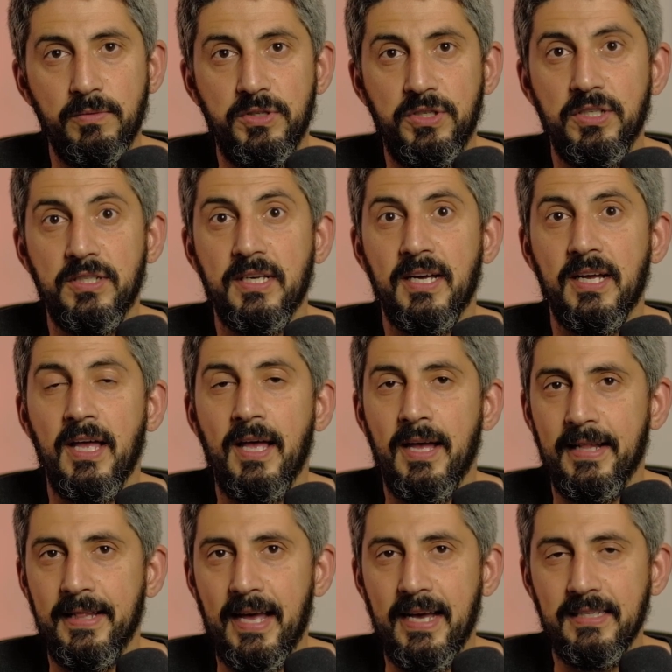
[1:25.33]
which is a
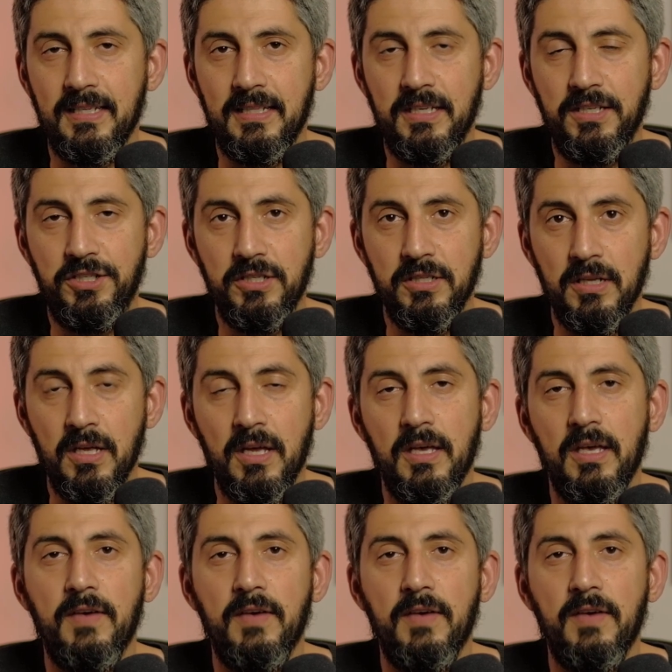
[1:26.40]
nice addition.